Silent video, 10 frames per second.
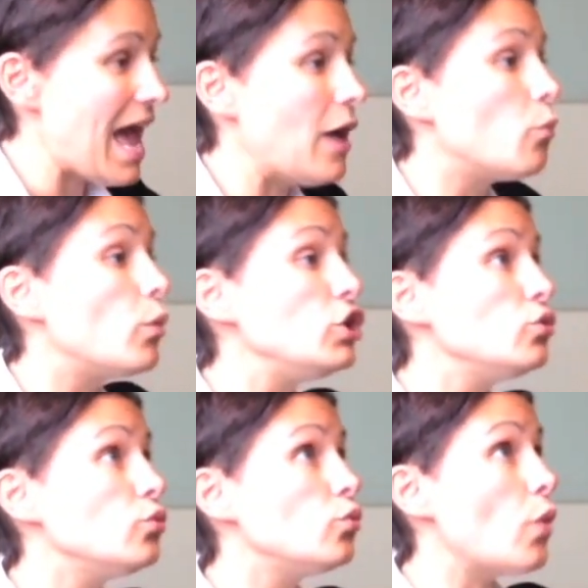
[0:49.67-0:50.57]
And when
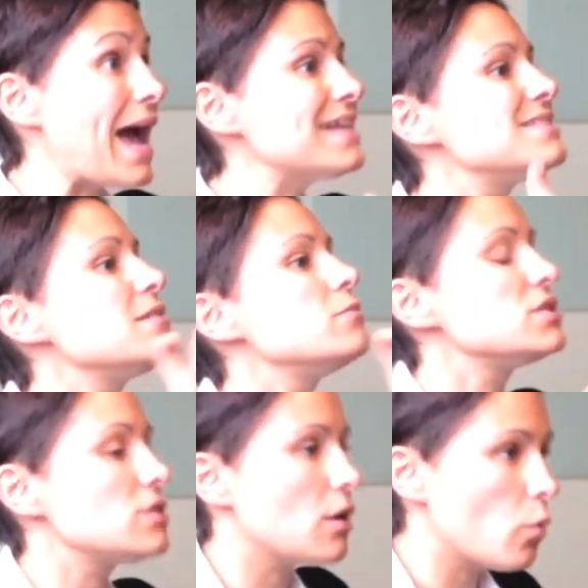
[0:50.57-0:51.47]
you ask them to
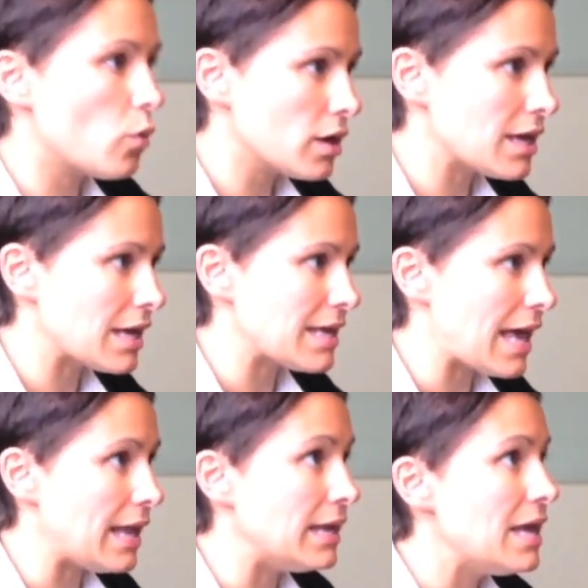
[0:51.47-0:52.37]
start working
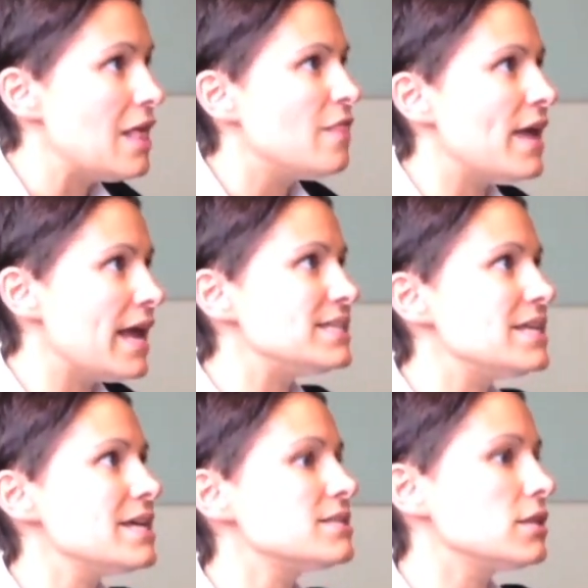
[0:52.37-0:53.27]
again, it
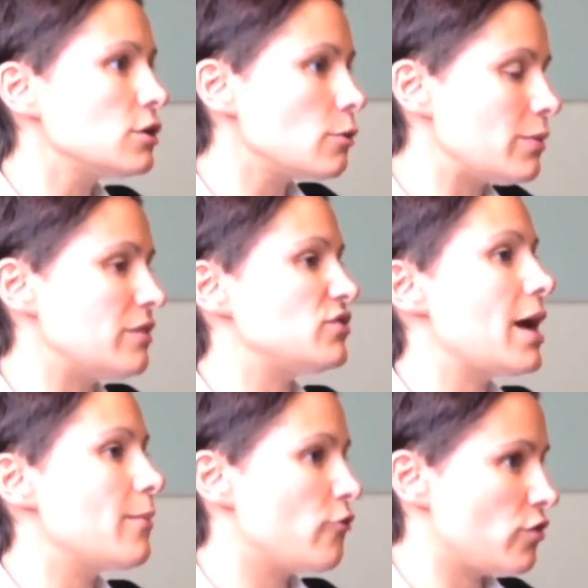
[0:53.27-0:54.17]
takes a little bit of
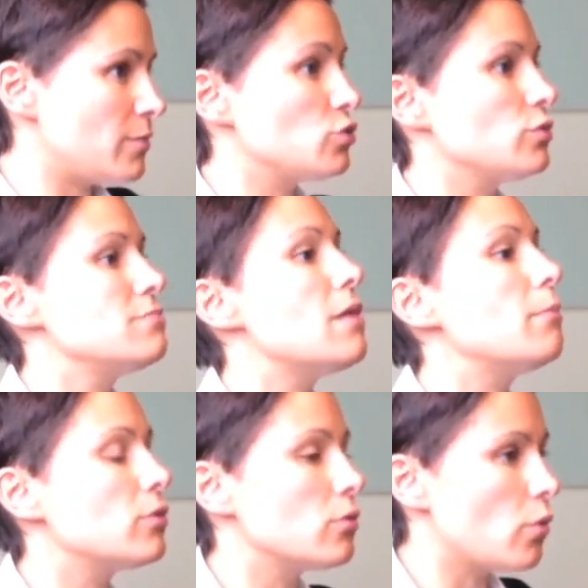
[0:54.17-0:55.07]
time for them to
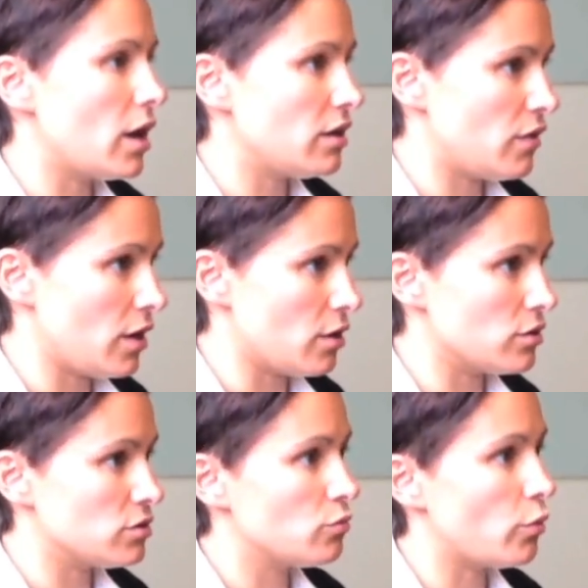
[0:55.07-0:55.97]
remember what
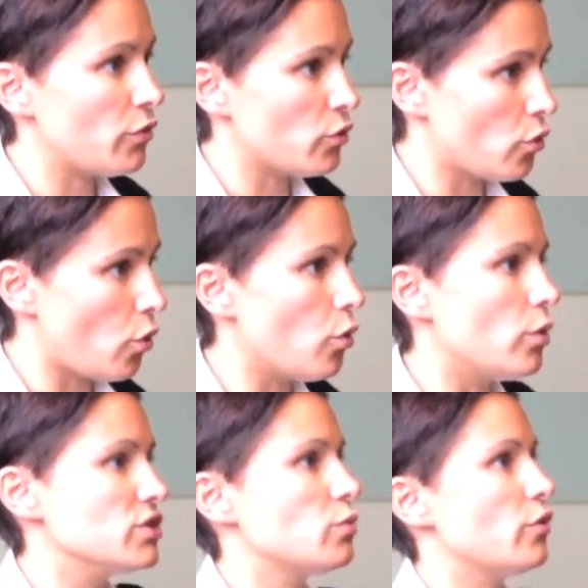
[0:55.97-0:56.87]
their goal
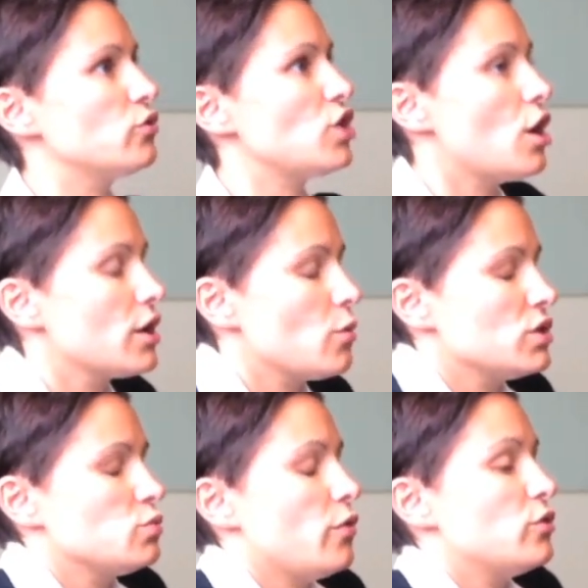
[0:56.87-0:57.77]
was, what their target
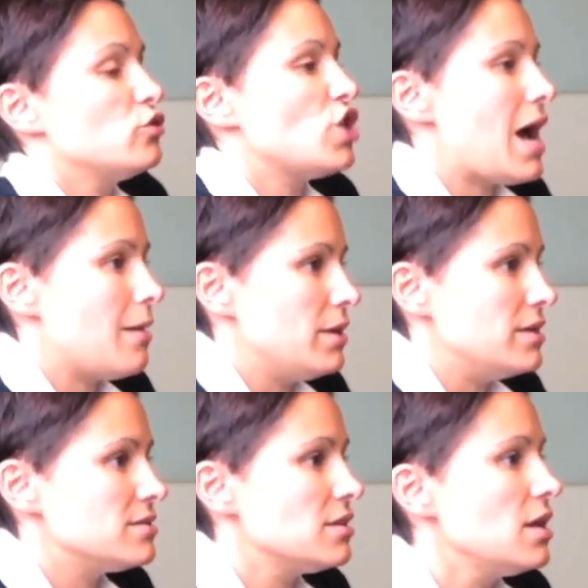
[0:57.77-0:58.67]
was, what their job
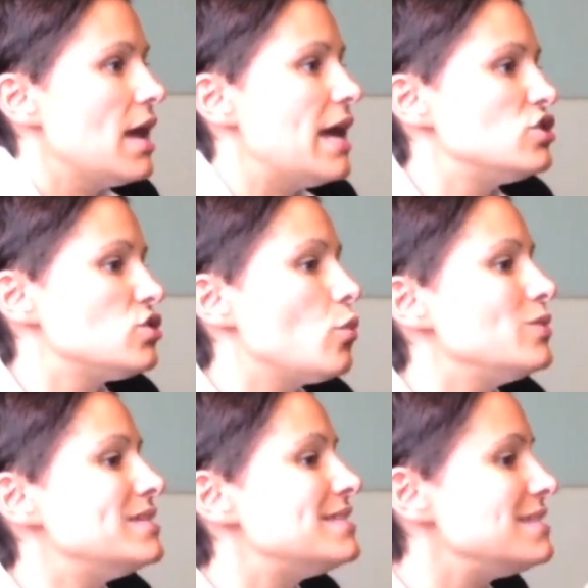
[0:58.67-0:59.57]
is. And so
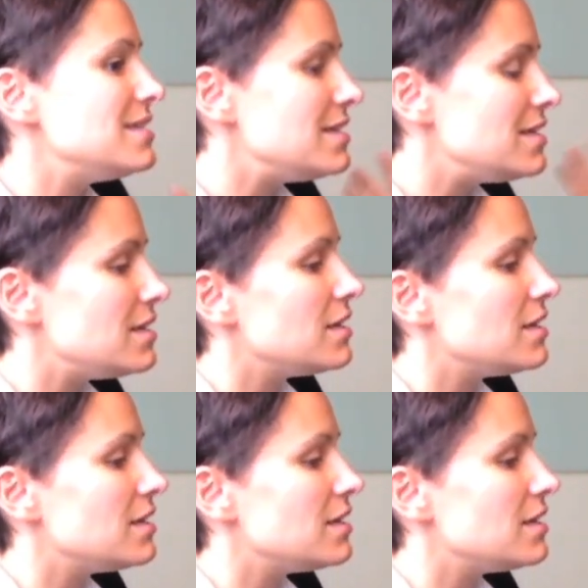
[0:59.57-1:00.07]
we see